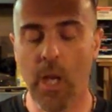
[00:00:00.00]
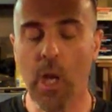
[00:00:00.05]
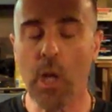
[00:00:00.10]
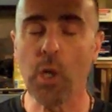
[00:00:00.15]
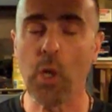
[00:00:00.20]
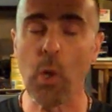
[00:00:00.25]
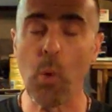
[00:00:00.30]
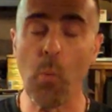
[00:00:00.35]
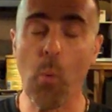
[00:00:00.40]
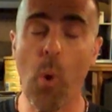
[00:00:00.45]

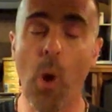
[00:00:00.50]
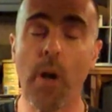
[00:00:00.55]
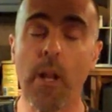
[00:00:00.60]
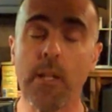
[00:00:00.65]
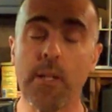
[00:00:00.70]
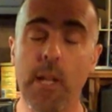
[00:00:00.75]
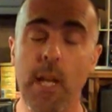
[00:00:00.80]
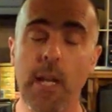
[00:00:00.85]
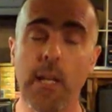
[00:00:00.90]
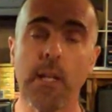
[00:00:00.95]
you want
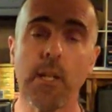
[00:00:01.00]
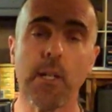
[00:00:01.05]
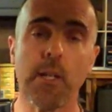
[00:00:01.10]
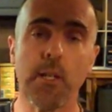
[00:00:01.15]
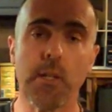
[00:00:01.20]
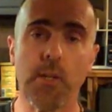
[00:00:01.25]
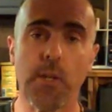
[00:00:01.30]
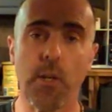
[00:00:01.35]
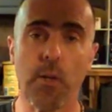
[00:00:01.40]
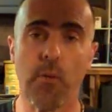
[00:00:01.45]
to take into
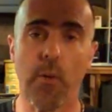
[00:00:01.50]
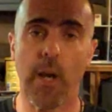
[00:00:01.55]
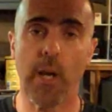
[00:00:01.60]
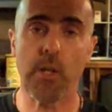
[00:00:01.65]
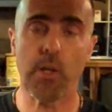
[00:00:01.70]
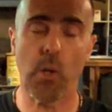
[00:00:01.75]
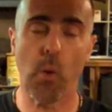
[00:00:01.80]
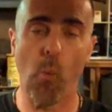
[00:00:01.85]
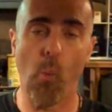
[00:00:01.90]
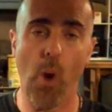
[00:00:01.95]

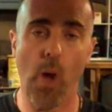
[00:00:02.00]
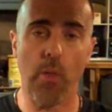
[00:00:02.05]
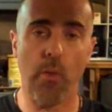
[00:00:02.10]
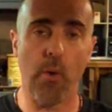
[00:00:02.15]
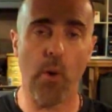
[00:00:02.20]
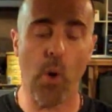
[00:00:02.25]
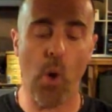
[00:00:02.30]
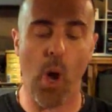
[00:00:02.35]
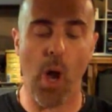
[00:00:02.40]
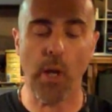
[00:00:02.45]
consideration whether
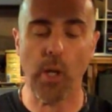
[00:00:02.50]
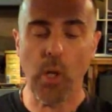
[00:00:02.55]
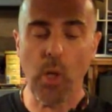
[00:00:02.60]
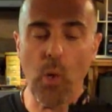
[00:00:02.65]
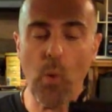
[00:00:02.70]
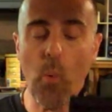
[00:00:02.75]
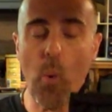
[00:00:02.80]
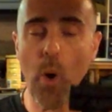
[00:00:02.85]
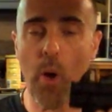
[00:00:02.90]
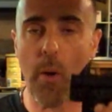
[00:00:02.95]
or not
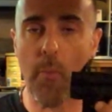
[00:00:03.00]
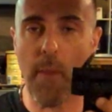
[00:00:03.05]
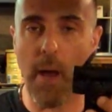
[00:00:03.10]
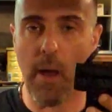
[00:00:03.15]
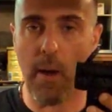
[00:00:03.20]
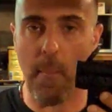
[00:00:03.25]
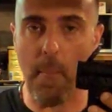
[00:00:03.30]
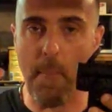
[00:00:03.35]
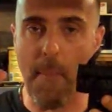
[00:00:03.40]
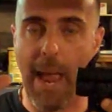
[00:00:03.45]
you want to
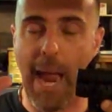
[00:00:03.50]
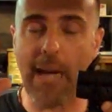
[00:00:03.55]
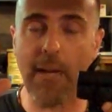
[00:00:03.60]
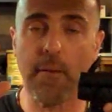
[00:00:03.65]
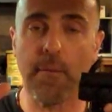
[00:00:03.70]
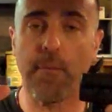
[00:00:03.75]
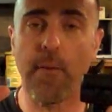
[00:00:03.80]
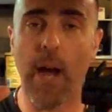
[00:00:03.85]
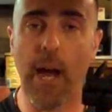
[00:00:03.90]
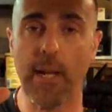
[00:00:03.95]
mount a
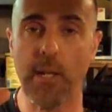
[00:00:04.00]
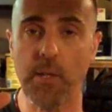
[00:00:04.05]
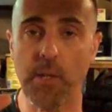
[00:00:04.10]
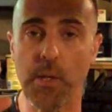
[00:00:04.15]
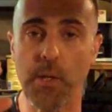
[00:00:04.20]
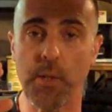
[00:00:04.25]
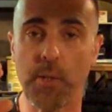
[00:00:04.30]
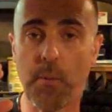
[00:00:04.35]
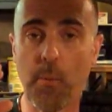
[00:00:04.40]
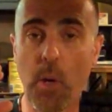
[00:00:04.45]
magnified
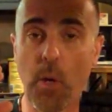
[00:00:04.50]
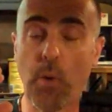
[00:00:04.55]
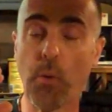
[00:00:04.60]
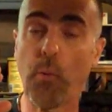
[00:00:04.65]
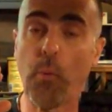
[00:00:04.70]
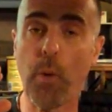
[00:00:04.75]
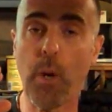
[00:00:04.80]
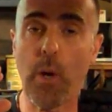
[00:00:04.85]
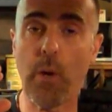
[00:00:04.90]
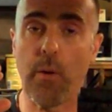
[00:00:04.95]
system on the
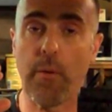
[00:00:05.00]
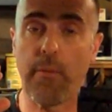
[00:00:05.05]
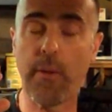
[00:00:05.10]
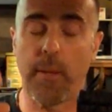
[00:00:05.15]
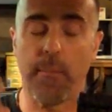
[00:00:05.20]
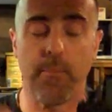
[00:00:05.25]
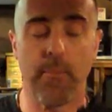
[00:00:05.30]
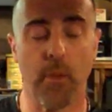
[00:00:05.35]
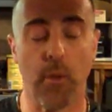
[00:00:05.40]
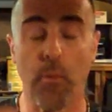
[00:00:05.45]
rear of it.
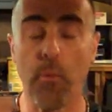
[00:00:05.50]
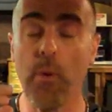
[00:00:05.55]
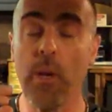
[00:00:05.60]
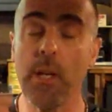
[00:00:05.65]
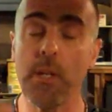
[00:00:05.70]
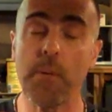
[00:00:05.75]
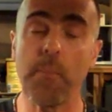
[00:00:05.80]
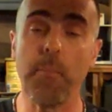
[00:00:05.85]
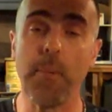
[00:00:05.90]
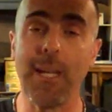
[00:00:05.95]
The
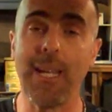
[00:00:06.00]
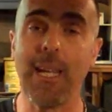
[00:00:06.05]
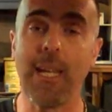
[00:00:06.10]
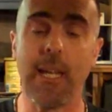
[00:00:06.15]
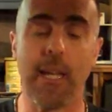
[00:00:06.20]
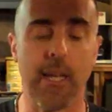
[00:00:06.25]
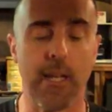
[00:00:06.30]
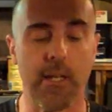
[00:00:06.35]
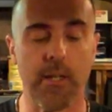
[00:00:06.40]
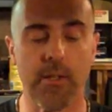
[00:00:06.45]
reason being
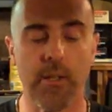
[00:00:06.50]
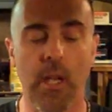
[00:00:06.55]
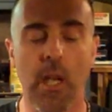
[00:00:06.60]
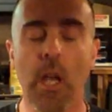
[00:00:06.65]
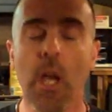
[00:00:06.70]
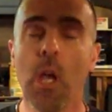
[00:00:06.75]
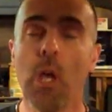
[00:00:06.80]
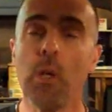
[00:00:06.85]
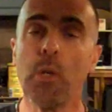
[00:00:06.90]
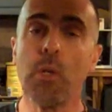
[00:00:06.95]
is
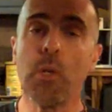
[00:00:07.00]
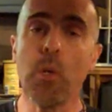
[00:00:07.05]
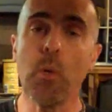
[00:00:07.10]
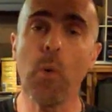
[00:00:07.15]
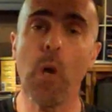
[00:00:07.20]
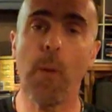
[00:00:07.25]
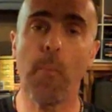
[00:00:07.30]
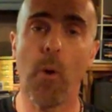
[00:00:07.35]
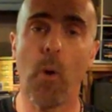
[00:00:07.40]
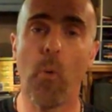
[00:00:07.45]
2
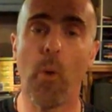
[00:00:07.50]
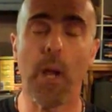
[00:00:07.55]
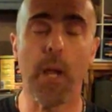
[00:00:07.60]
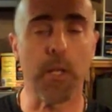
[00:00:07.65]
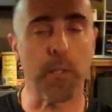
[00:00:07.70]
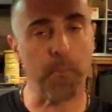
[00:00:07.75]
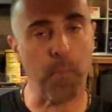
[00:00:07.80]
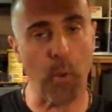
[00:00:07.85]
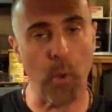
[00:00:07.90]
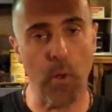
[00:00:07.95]
MOA
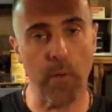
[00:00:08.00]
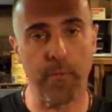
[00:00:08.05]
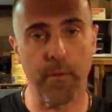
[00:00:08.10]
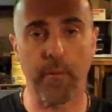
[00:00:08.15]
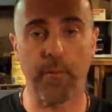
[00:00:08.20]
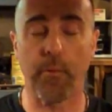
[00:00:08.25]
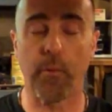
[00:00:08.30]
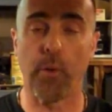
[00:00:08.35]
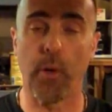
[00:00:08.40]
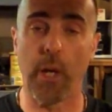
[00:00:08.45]
is
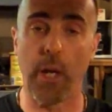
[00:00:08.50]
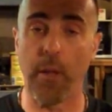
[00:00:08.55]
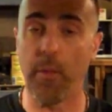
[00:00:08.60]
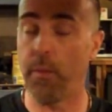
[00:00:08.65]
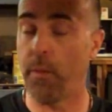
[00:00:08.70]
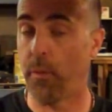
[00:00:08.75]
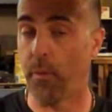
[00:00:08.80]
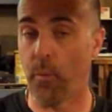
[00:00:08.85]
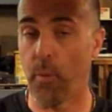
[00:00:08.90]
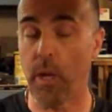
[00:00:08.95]
perfect for a
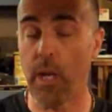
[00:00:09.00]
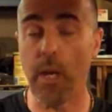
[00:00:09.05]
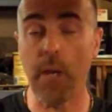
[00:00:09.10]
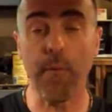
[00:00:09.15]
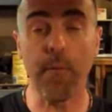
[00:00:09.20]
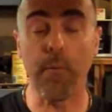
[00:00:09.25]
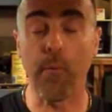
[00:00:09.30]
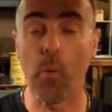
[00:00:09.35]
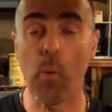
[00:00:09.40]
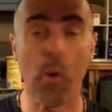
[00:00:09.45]
3,
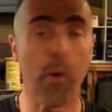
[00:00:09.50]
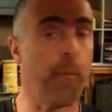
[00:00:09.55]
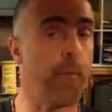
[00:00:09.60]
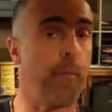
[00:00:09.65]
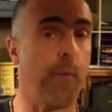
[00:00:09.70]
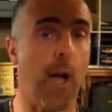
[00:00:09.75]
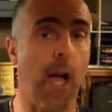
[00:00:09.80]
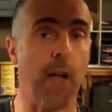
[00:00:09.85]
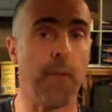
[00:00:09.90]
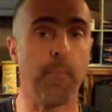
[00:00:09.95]
4,
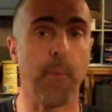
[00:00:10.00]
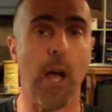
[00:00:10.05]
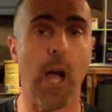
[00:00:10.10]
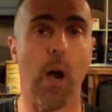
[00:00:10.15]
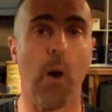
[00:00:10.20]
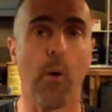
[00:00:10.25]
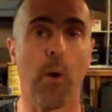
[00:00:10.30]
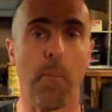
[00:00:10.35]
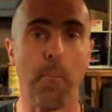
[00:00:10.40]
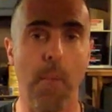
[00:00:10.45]
5
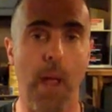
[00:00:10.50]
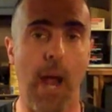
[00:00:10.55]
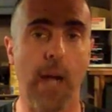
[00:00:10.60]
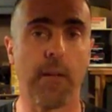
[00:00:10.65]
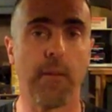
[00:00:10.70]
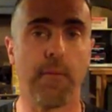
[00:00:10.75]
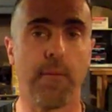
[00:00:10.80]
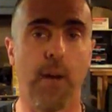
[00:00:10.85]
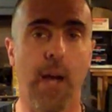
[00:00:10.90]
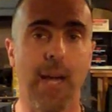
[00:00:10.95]
powered
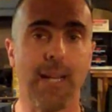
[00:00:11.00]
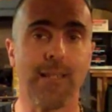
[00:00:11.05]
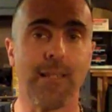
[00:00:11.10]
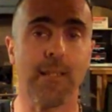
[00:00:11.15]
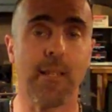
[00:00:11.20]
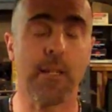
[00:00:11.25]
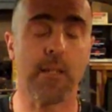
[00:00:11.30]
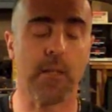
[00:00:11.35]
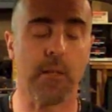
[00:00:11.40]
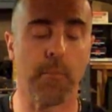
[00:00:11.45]
magnified
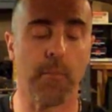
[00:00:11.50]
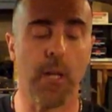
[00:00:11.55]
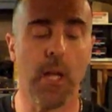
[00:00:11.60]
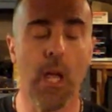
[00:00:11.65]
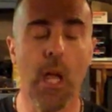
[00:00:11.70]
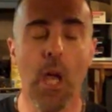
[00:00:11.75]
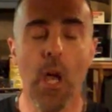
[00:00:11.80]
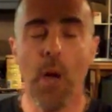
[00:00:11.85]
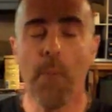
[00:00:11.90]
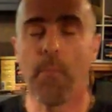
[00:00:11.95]
system.
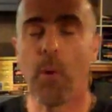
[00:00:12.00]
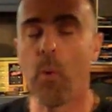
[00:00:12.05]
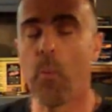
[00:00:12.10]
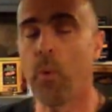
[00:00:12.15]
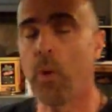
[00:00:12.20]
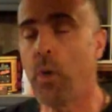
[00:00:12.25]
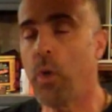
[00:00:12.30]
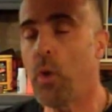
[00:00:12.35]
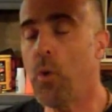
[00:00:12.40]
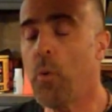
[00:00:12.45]
But
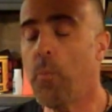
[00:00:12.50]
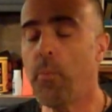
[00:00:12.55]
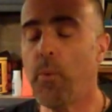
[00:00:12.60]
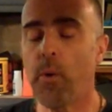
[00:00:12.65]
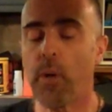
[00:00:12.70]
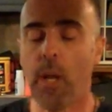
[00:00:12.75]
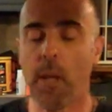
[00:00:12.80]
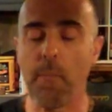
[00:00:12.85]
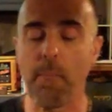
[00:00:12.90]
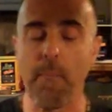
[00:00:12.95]
when you
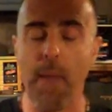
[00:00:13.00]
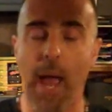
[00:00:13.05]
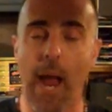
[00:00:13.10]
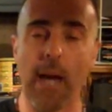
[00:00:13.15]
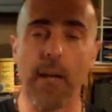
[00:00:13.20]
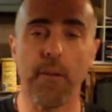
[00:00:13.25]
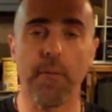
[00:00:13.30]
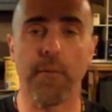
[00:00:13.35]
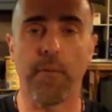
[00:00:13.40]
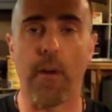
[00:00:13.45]
put a
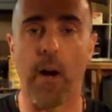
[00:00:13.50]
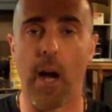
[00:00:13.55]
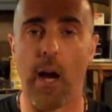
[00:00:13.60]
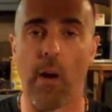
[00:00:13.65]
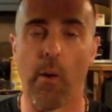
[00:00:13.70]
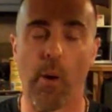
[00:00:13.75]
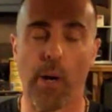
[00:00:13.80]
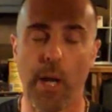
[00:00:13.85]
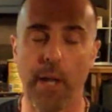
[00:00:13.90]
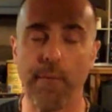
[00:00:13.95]

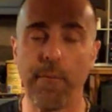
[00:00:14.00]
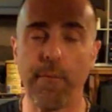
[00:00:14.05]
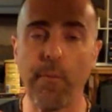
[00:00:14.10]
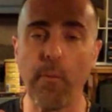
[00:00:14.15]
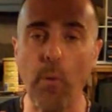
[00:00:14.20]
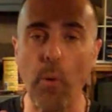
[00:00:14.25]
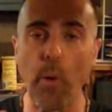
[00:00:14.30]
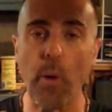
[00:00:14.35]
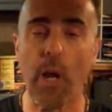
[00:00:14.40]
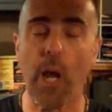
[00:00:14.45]
magnifier on a
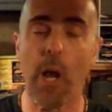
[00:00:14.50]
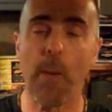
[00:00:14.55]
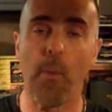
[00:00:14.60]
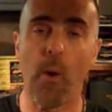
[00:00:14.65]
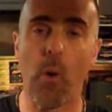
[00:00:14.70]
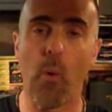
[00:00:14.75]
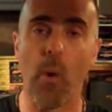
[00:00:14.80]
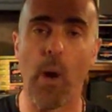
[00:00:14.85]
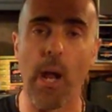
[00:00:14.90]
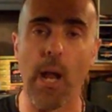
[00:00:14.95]
4
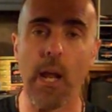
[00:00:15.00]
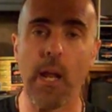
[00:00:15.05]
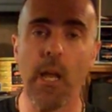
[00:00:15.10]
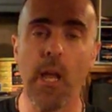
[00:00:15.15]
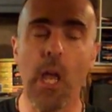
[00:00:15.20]
MOA,